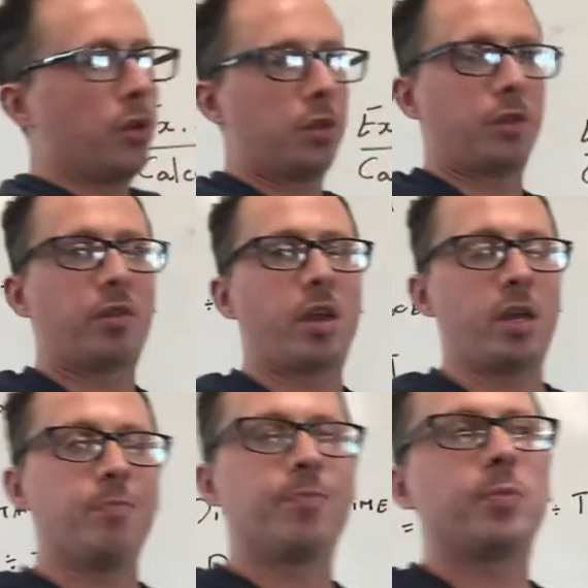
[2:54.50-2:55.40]
is the
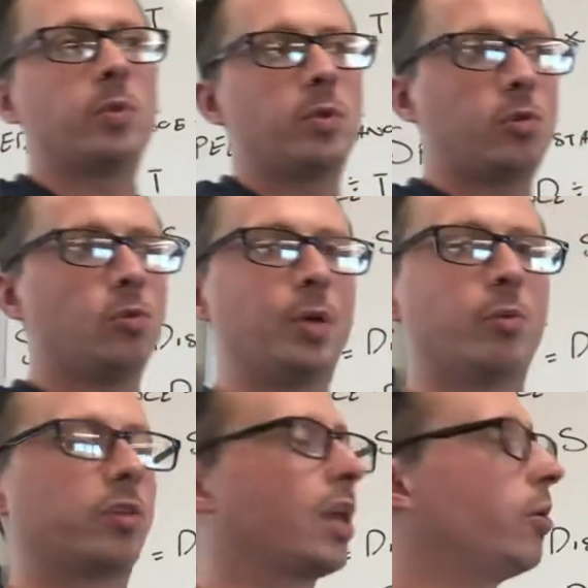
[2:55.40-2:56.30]
time, you'll be able
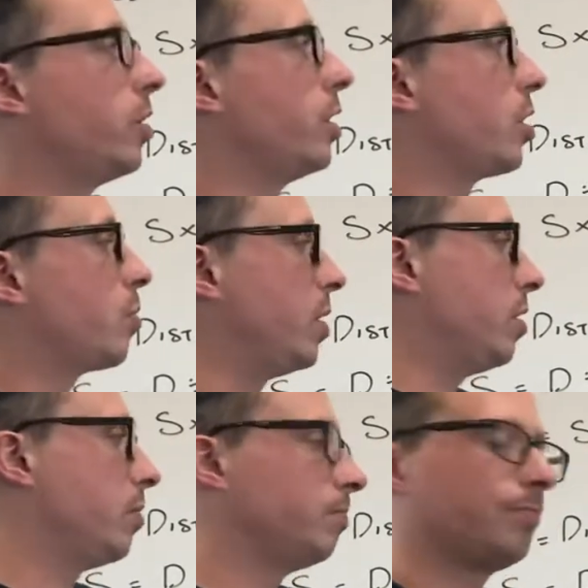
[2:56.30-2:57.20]
to calculate the speed.
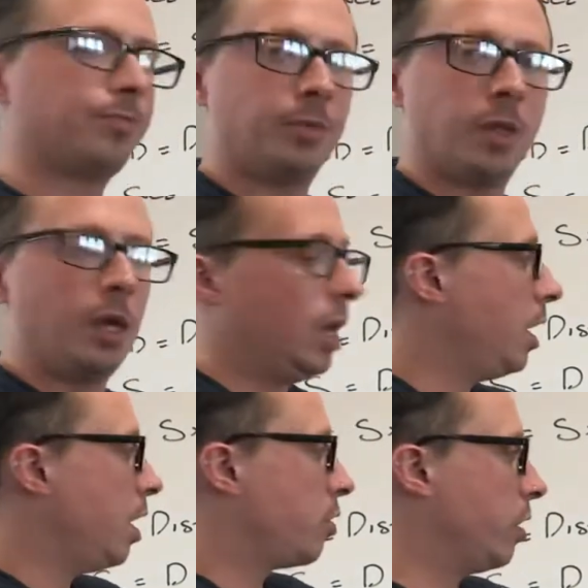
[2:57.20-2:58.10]

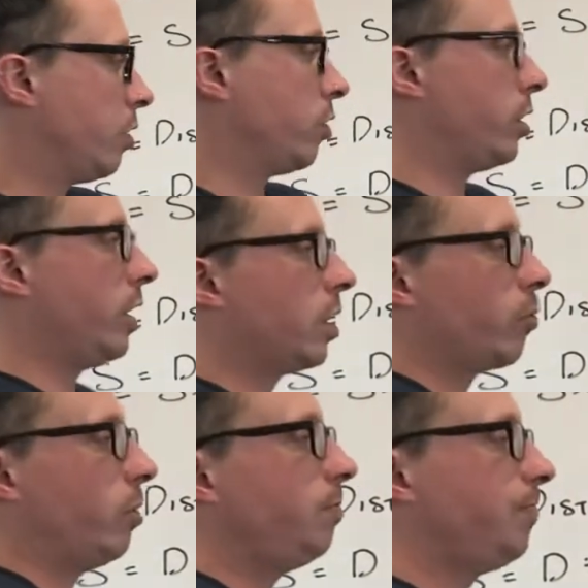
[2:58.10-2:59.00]
So let's look at the next
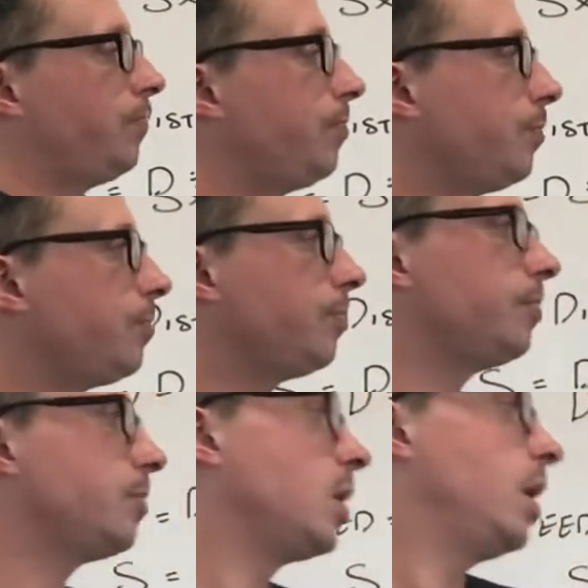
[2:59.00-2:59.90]
one.
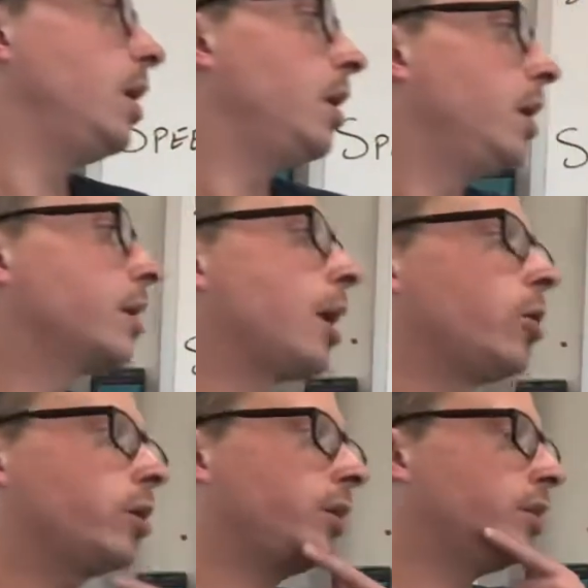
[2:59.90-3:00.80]

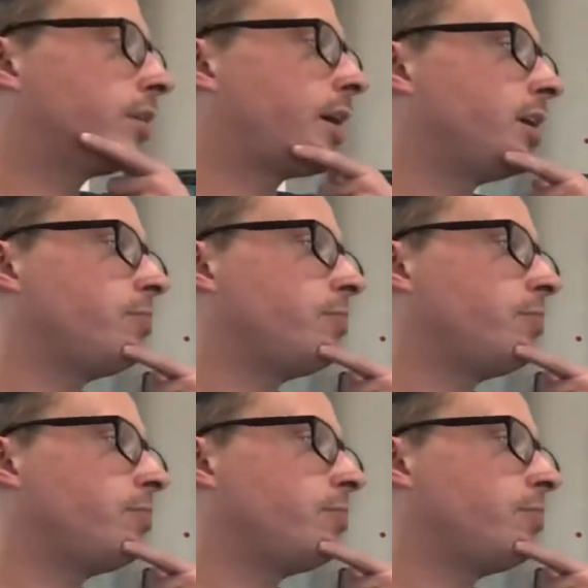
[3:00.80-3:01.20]
Calculate the time